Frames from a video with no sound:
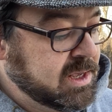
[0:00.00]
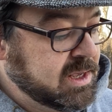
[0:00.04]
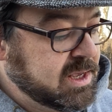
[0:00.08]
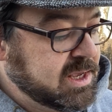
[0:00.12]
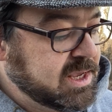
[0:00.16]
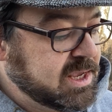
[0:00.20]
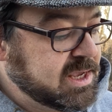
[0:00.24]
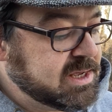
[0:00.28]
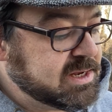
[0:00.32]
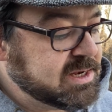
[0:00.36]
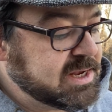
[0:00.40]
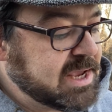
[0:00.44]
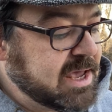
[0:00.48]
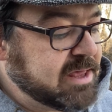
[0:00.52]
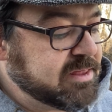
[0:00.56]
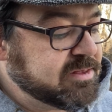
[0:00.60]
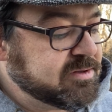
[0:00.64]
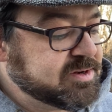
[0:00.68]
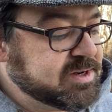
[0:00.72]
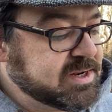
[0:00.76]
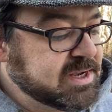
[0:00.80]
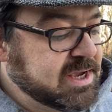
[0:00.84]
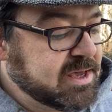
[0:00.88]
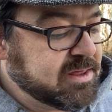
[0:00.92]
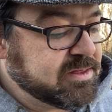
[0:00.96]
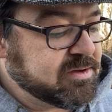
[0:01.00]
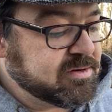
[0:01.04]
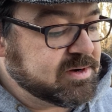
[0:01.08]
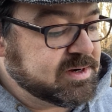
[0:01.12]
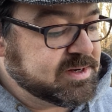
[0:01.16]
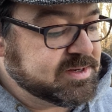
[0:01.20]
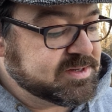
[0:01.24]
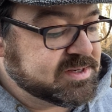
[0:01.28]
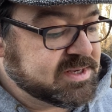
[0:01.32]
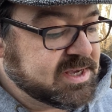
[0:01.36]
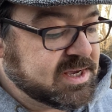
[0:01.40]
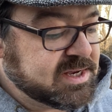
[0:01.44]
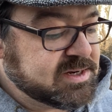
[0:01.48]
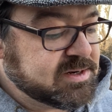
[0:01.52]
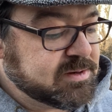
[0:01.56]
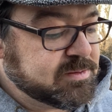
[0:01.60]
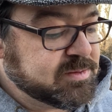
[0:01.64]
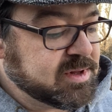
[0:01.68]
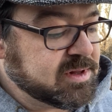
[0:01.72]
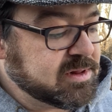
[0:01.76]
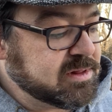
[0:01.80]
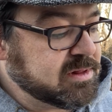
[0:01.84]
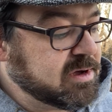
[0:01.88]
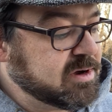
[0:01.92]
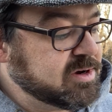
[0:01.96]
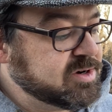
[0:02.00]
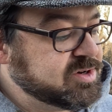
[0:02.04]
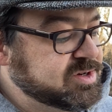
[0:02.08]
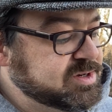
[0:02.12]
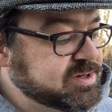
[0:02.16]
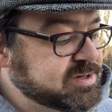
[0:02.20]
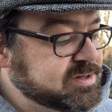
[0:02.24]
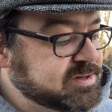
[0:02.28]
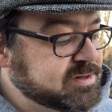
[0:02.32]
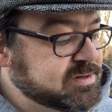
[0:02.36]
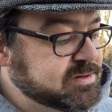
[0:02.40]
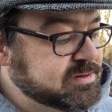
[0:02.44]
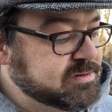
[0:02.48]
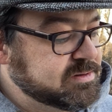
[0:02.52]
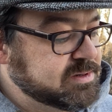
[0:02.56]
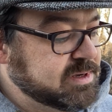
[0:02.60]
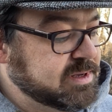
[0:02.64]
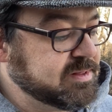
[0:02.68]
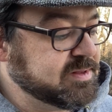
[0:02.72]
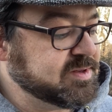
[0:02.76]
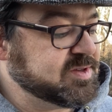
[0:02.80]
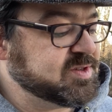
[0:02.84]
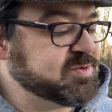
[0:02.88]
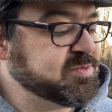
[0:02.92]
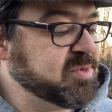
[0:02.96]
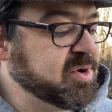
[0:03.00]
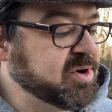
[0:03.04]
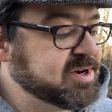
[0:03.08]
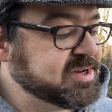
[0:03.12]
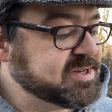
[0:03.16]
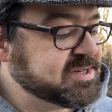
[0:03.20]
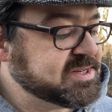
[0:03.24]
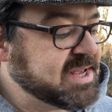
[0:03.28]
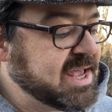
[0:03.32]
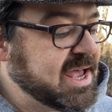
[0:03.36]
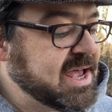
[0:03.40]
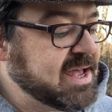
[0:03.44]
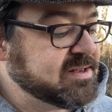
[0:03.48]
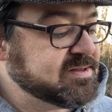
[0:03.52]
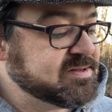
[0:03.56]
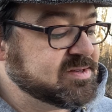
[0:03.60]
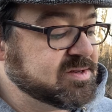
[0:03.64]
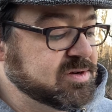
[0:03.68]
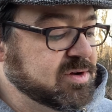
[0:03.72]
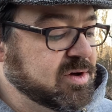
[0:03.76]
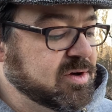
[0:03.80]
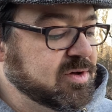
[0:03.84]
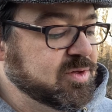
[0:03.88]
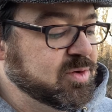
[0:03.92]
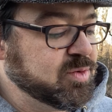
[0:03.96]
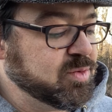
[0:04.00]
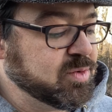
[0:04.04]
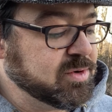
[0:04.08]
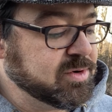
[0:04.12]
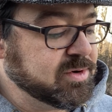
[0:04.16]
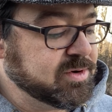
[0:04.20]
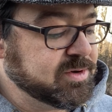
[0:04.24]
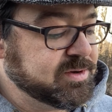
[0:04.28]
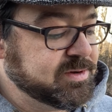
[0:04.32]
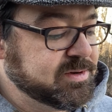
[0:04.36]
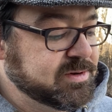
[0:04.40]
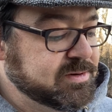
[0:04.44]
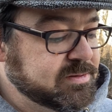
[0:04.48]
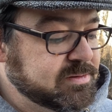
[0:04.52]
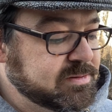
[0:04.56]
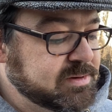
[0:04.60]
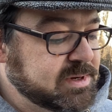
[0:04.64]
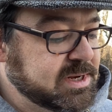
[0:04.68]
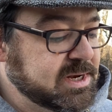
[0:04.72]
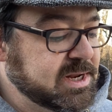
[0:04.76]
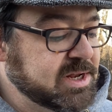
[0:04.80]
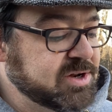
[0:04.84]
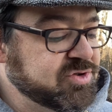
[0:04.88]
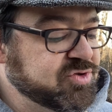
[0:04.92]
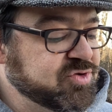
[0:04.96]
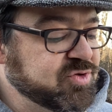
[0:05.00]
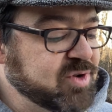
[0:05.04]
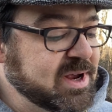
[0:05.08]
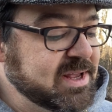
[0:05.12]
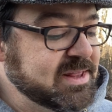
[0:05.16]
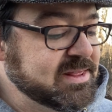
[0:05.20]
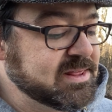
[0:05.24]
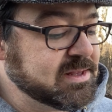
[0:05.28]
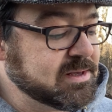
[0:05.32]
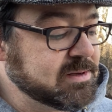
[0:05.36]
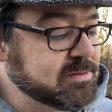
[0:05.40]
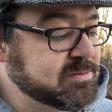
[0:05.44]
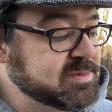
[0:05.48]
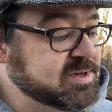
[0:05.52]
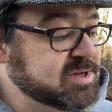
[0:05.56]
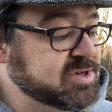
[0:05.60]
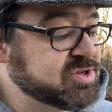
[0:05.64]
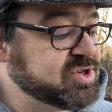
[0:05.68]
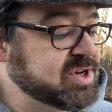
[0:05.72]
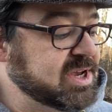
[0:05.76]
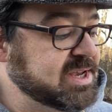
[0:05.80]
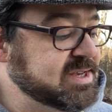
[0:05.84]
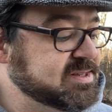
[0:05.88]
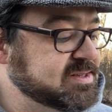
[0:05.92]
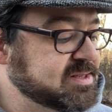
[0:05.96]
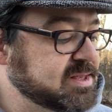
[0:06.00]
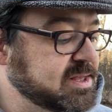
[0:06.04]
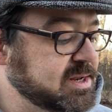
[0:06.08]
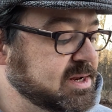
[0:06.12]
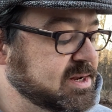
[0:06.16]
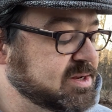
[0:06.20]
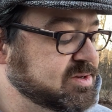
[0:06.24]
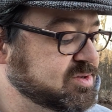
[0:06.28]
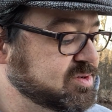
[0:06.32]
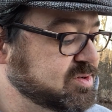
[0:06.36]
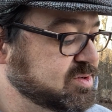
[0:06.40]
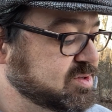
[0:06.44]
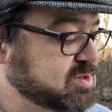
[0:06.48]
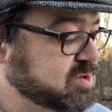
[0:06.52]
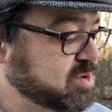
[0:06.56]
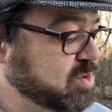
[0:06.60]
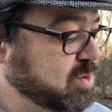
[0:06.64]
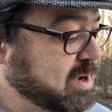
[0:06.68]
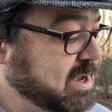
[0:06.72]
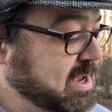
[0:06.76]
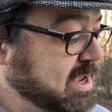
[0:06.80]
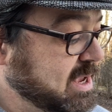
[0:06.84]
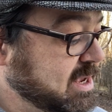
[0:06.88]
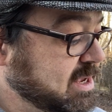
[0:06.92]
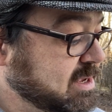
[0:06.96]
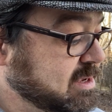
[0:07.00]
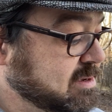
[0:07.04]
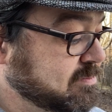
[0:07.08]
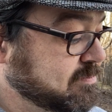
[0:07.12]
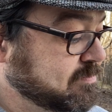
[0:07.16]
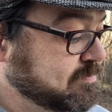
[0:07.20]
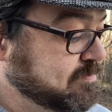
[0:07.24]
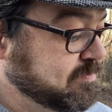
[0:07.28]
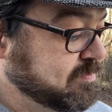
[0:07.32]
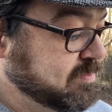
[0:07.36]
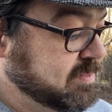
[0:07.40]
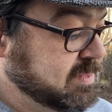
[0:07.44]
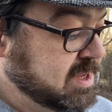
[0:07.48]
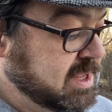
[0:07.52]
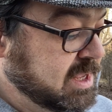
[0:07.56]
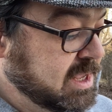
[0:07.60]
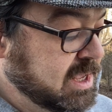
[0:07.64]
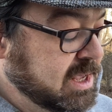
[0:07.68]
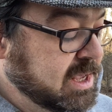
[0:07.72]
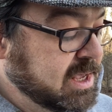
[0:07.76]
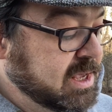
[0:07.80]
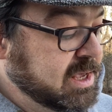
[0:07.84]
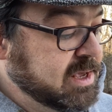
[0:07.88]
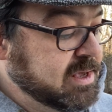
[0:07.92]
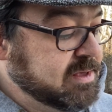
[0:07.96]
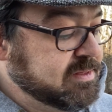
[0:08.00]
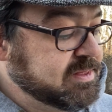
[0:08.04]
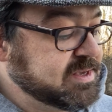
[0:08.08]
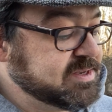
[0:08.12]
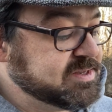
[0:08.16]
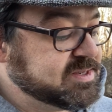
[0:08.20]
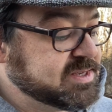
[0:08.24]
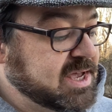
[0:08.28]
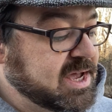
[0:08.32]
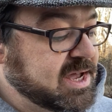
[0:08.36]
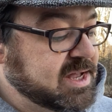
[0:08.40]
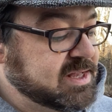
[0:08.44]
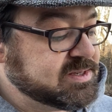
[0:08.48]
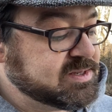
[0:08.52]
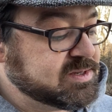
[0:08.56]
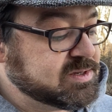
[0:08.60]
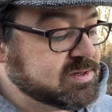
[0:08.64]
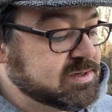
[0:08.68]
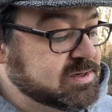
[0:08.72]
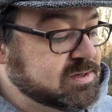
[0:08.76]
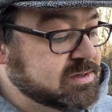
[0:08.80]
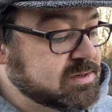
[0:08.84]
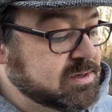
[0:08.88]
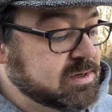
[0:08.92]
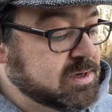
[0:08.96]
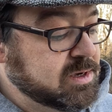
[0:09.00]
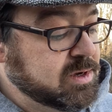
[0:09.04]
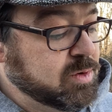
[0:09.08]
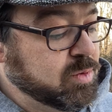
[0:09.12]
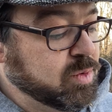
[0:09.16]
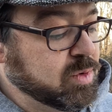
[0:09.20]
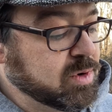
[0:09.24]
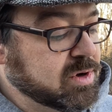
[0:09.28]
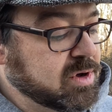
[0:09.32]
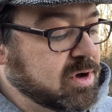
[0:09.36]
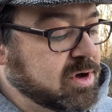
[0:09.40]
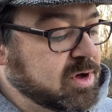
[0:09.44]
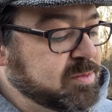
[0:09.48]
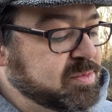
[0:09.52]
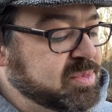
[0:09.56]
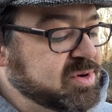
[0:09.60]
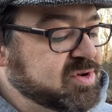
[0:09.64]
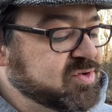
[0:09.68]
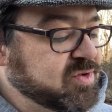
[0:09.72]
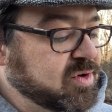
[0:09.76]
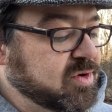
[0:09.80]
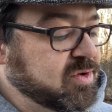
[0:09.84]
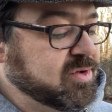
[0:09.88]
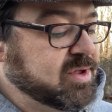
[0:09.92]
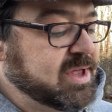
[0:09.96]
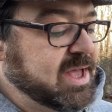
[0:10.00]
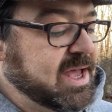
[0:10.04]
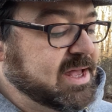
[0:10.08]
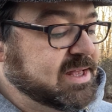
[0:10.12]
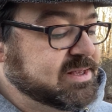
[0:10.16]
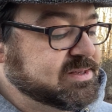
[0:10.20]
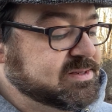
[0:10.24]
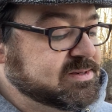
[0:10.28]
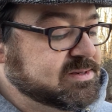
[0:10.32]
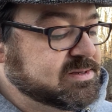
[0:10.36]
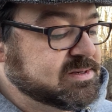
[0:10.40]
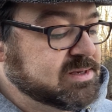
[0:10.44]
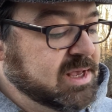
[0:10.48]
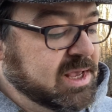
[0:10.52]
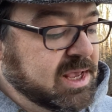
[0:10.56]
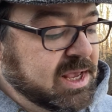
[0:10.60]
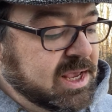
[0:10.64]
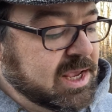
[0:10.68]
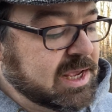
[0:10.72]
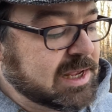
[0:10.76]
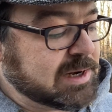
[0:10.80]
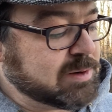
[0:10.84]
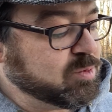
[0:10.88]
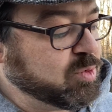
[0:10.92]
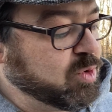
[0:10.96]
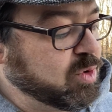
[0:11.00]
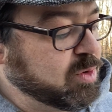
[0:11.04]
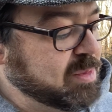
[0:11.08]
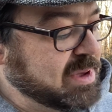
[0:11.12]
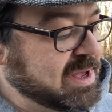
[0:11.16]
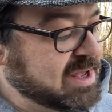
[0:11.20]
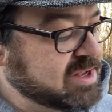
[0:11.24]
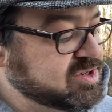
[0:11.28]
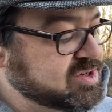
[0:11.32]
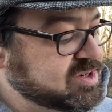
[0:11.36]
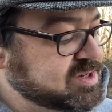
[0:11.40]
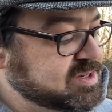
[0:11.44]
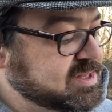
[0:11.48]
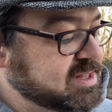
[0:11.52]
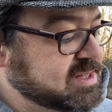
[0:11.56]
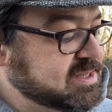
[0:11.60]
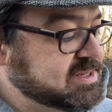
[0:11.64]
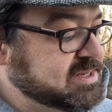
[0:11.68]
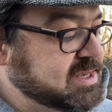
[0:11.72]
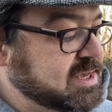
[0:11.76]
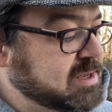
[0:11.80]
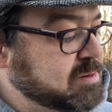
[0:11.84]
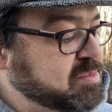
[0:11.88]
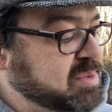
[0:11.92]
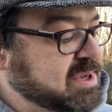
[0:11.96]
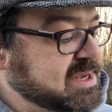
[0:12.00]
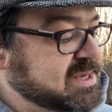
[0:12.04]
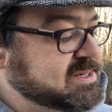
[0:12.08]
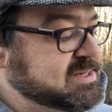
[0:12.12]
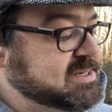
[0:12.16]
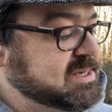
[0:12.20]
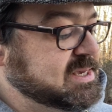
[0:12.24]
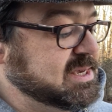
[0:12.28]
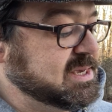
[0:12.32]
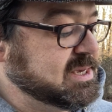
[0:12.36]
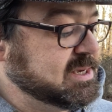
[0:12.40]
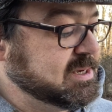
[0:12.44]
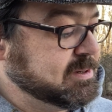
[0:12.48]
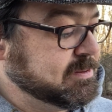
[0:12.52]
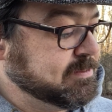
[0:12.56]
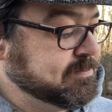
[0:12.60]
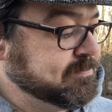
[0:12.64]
He had gathered together in his kingdom the largest and the smartest cats in all the world, and had trained them to chase the nizzards away. These cats were called patrol cats, and wore badges that said PC.